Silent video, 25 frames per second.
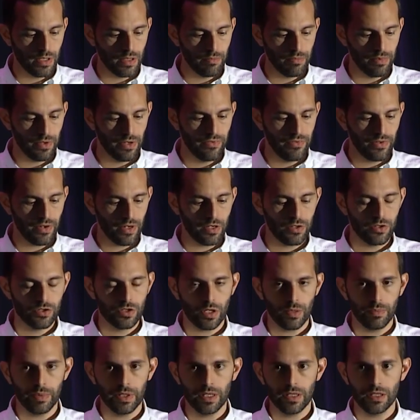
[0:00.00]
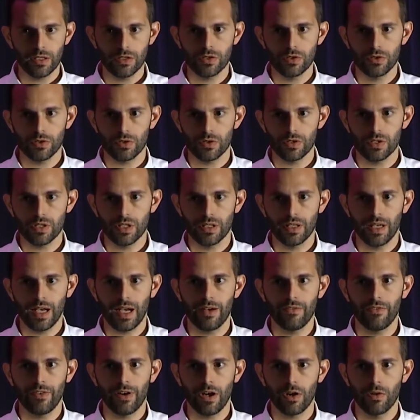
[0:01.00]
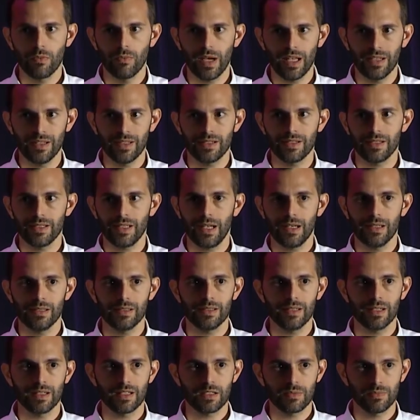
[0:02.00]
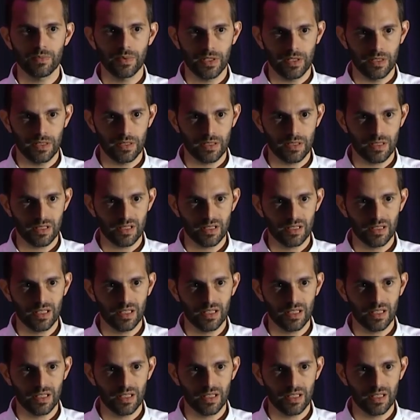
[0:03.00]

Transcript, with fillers: prefer shopping in stores that have augmented reality experiences.